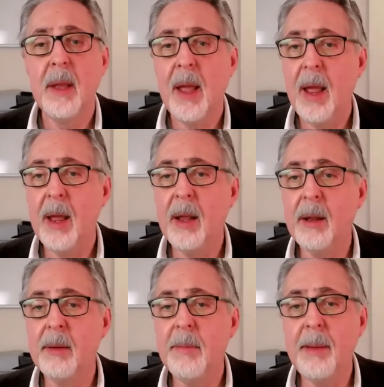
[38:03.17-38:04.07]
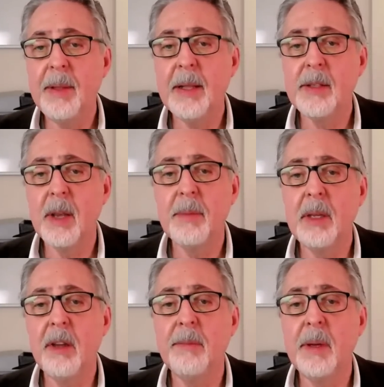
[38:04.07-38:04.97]
and maybe that's something
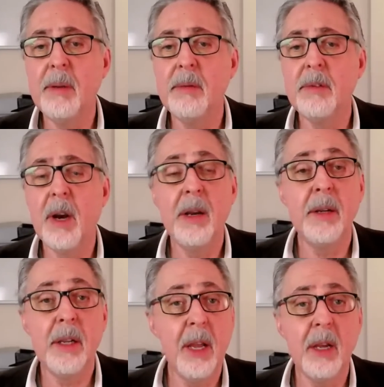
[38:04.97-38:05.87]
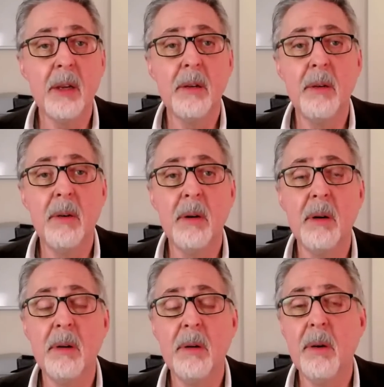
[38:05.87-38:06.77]
you've been trying to kick,
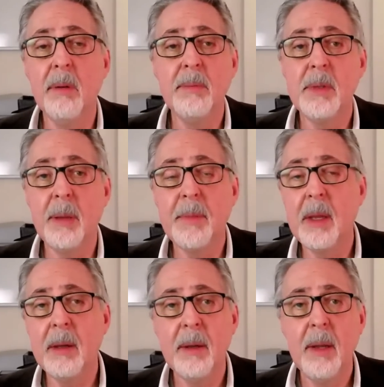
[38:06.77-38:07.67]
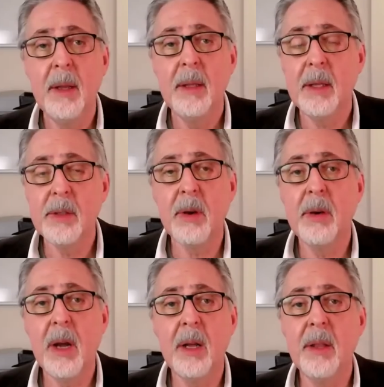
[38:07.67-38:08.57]
or something that's
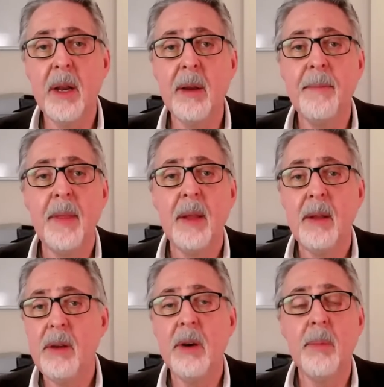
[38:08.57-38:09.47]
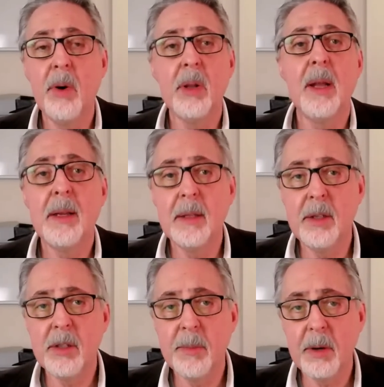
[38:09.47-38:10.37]
going on there, you're more likely to
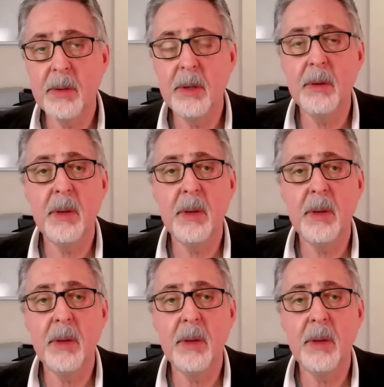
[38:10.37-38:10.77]
smoke too.